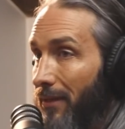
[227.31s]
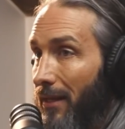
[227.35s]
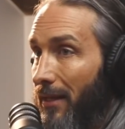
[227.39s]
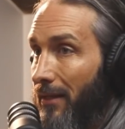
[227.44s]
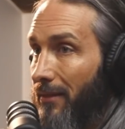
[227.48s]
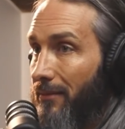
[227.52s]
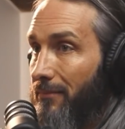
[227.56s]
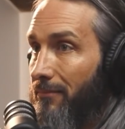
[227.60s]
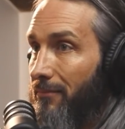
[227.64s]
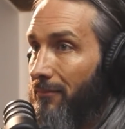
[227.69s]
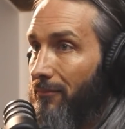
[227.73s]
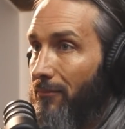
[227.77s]
Like,
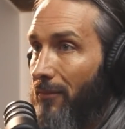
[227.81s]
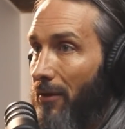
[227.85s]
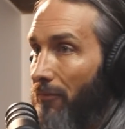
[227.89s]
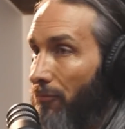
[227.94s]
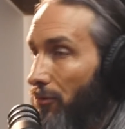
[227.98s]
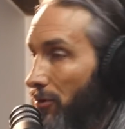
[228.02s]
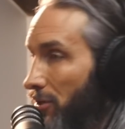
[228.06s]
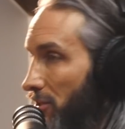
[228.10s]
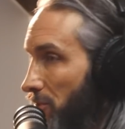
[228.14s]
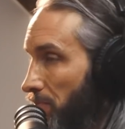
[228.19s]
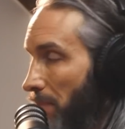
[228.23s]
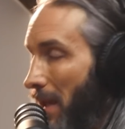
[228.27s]
if
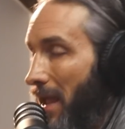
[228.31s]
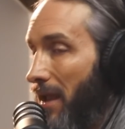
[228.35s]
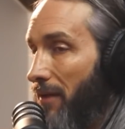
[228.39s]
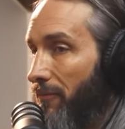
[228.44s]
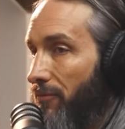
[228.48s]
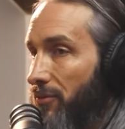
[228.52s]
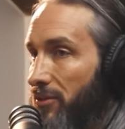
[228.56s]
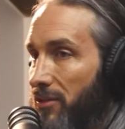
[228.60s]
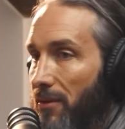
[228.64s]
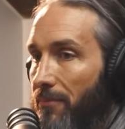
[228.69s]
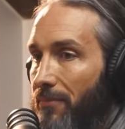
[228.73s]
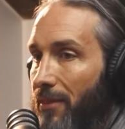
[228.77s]
we're just paying
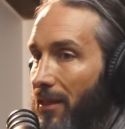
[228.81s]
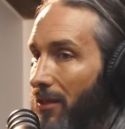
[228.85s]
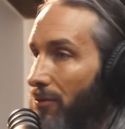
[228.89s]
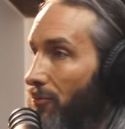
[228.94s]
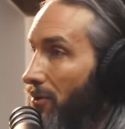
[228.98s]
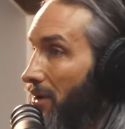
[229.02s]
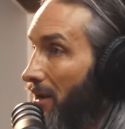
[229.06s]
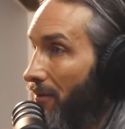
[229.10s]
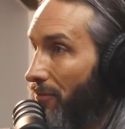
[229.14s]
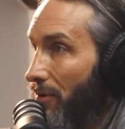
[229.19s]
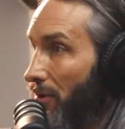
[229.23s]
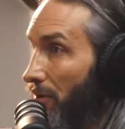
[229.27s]
for something that
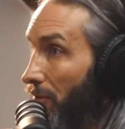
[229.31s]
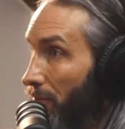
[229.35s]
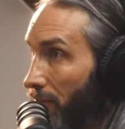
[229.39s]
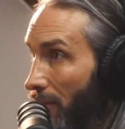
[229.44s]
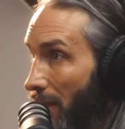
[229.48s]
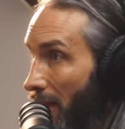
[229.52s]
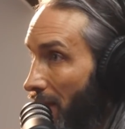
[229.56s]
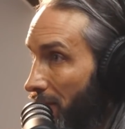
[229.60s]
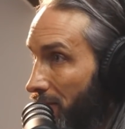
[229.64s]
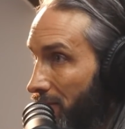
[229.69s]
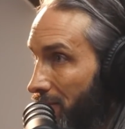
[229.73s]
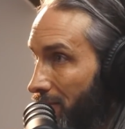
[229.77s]
we never
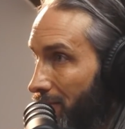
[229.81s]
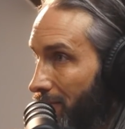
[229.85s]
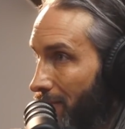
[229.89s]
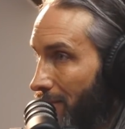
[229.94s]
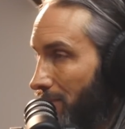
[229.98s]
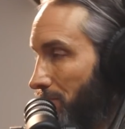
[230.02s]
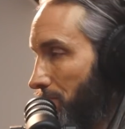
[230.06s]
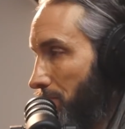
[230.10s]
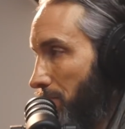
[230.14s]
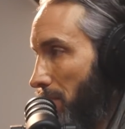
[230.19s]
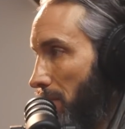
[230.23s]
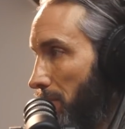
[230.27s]
utilize,
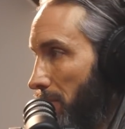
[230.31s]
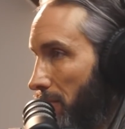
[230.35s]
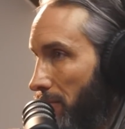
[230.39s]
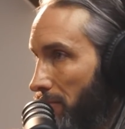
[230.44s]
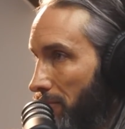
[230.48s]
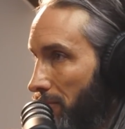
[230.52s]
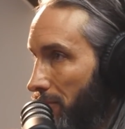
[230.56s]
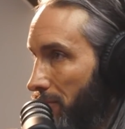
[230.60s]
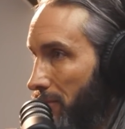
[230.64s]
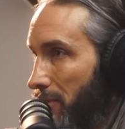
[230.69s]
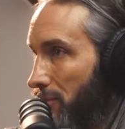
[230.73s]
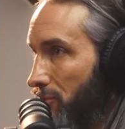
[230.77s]
that's probably
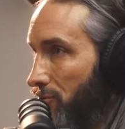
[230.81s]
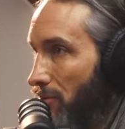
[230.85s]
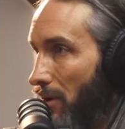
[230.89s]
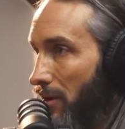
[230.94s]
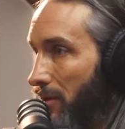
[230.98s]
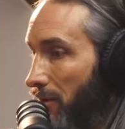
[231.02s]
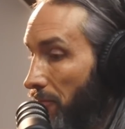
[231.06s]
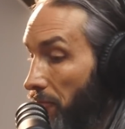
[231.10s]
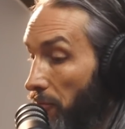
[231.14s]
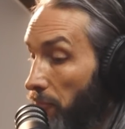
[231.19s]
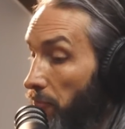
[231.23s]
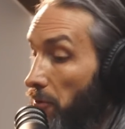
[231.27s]

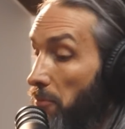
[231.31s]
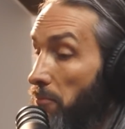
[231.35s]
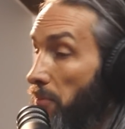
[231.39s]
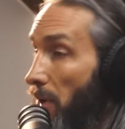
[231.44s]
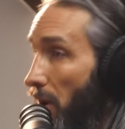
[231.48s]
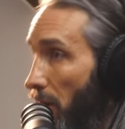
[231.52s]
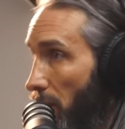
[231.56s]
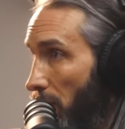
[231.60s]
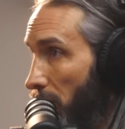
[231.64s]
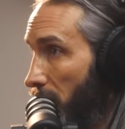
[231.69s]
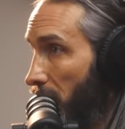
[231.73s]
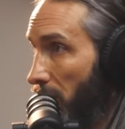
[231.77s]
destructive. If we
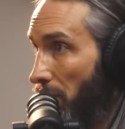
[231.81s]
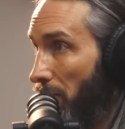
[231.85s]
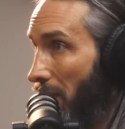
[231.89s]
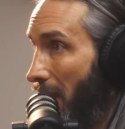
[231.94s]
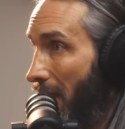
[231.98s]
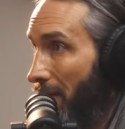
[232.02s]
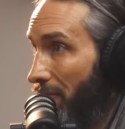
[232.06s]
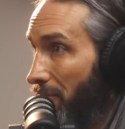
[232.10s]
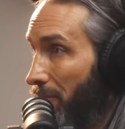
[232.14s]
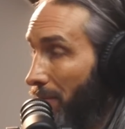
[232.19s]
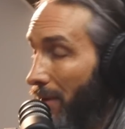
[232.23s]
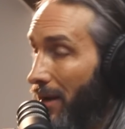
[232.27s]
borrow and don't
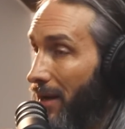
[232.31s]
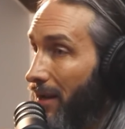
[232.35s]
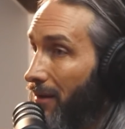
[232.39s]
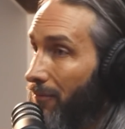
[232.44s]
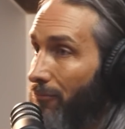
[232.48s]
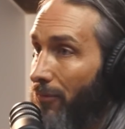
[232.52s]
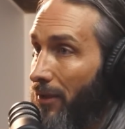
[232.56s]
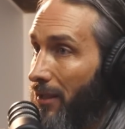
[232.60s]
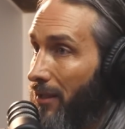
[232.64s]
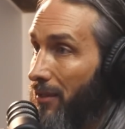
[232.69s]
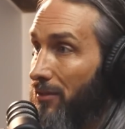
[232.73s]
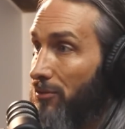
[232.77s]
have the money
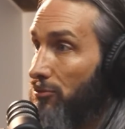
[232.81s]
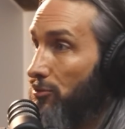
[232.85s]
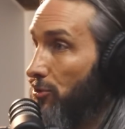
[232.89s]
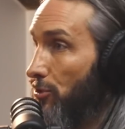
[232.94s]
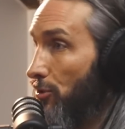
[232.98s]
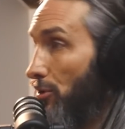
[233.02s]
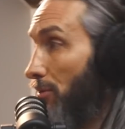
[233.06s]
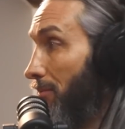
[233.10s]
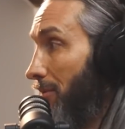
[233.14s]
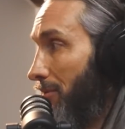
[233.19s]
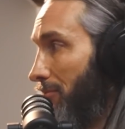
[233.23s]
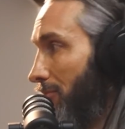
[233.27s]
and we
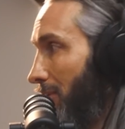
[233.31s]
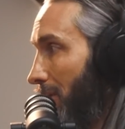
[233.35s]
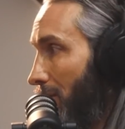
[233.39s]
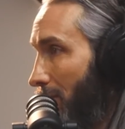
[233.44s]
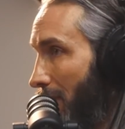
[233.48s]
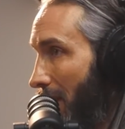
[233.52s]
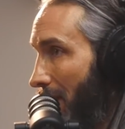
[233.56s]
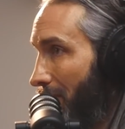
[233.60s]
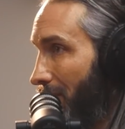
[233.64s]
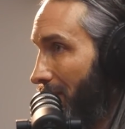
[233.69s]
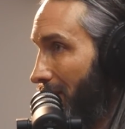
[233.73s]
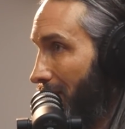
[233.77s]
consume and we don't
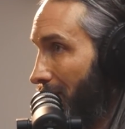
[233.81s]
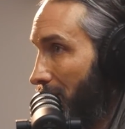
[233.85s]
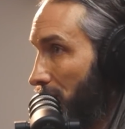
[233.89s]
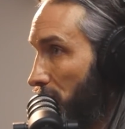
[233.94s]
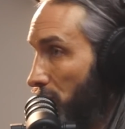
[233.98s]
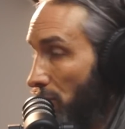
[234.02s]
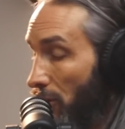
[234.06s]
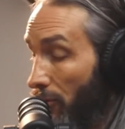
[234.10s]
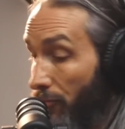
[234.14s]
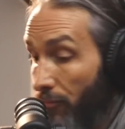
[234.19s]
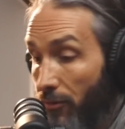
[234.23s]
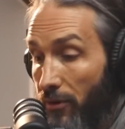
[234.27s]
have anything to
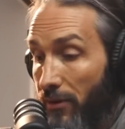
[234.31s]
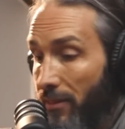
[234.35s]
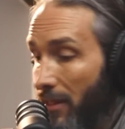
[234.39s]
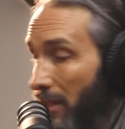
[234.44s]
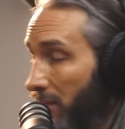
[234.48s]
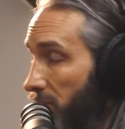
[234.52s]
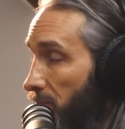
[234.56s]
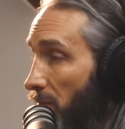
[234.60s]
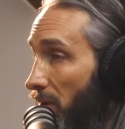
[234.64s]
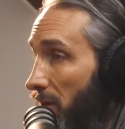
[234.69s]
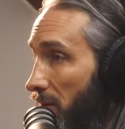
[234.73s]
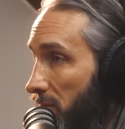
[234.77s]
show for it, mm-hmm.
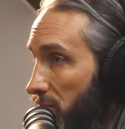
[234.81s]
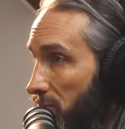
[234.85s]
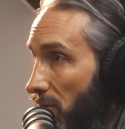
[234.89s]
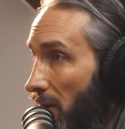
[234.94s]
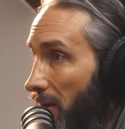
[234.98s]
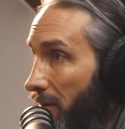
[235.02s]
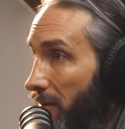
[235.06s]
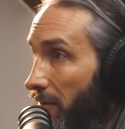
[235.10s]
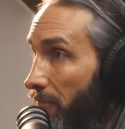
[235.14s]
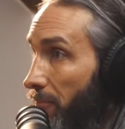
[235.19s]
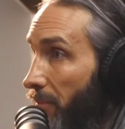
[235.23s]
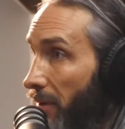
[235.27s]
that's pretty
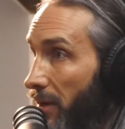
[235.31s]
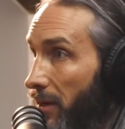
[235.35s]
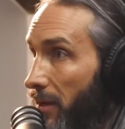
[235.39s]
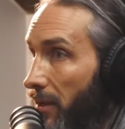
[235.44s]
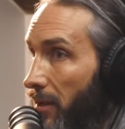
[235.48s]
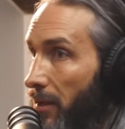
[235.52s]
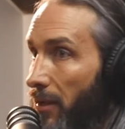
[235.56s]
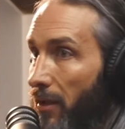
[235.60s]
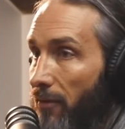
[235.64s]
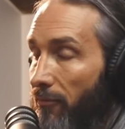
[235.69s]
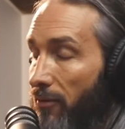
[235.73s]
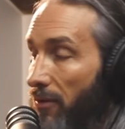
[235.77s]
destructive. But
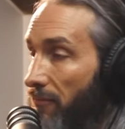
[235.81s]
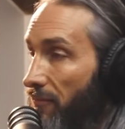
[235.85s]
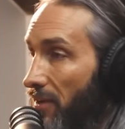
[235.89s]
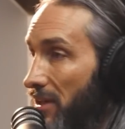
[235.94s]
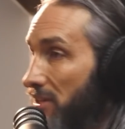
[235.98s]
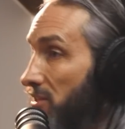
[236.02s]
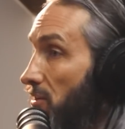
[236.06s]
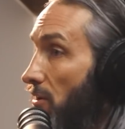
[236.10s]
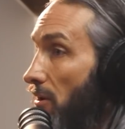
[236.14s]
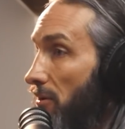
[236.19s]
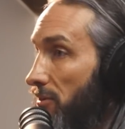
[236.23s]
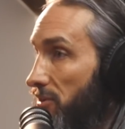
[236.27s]
we
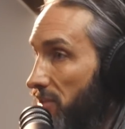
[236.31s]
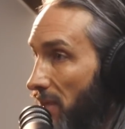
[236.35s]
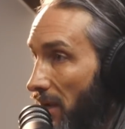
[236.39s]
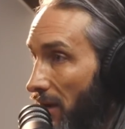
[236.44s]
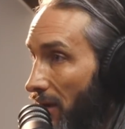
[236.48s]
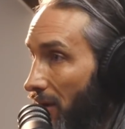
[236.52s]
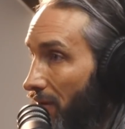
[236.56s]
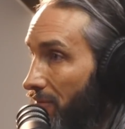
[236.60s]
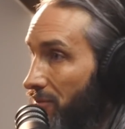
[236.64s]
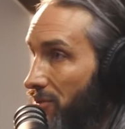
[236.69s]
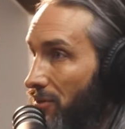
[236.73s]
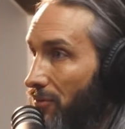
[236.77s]
invest in
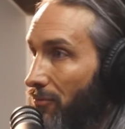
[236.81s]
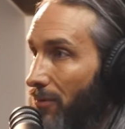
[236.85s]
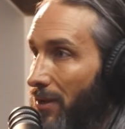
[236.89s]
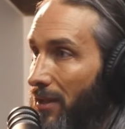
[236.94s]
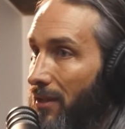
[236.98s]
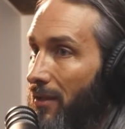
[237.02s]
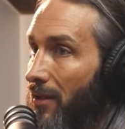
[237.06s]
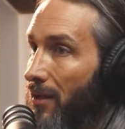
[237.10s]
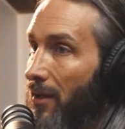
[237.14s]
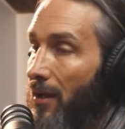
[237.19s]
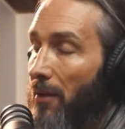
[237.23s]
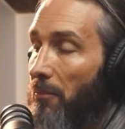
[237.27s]
ourselves or
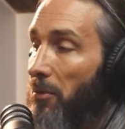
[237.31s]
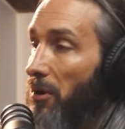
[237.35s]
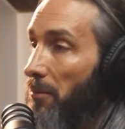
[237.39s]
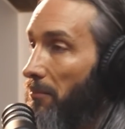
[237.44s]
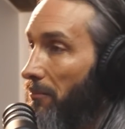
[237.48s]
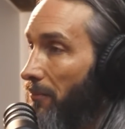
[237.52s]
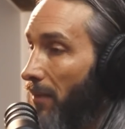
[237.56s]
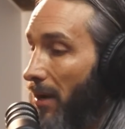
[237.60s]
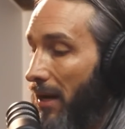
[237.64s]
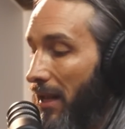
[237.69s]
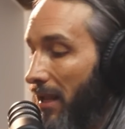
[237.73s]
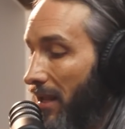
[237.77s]
we put
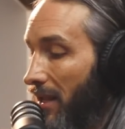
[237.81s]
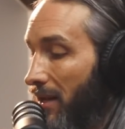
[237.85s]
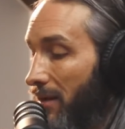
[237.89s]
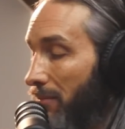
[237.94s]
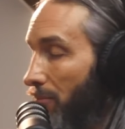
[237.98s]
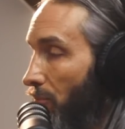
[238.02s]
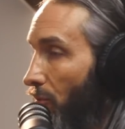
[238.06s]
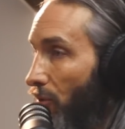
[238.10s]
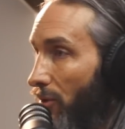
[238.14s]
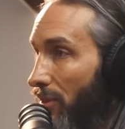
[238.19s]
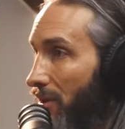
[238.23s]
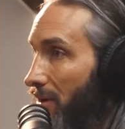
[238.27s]
money in
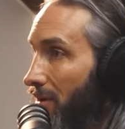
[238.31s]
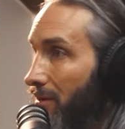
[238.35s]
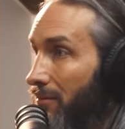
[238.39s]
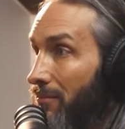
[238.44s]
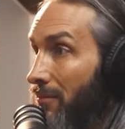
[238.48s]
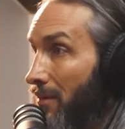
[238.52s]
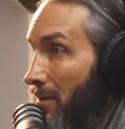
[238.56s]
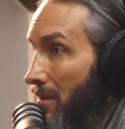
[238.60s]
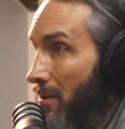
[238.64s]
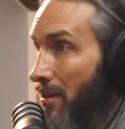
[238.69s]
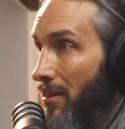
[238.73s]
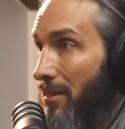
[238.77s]
and more than
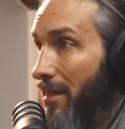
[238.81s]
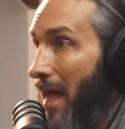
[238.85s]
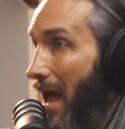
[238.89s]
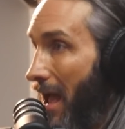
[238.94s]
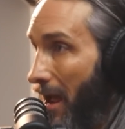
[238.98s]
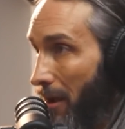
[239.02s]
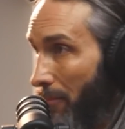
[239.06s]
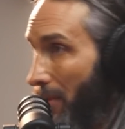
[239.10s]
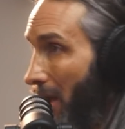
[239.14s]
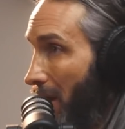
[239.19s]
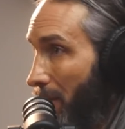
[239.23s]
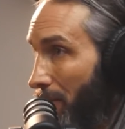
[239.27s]

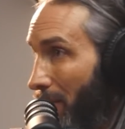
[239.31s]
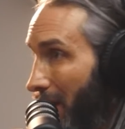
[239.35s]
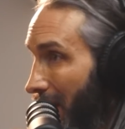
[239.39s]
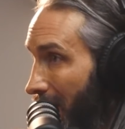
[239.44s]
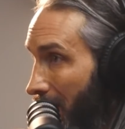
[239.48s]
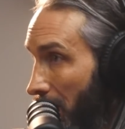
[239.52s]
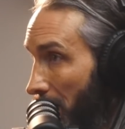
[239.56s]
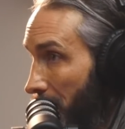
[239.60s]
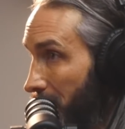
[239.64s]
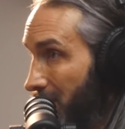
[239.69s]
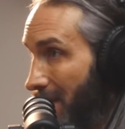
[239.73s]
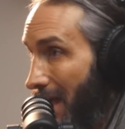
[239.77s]
that amount of money
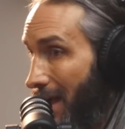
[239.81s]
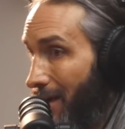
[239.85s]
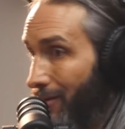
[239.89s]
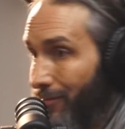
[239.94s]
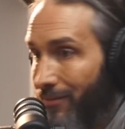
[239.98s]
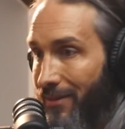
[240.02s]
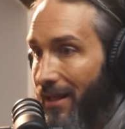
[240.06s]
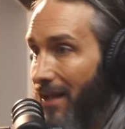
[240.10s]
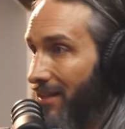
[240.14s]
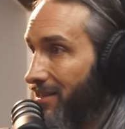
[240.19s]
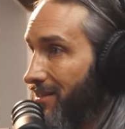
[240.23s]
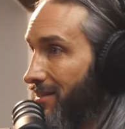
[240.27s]
comes
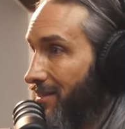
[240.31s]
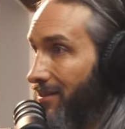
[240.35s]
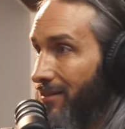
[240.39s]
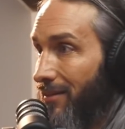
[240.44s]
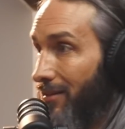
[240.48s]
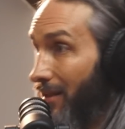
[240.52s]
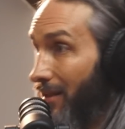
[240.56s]
out, that's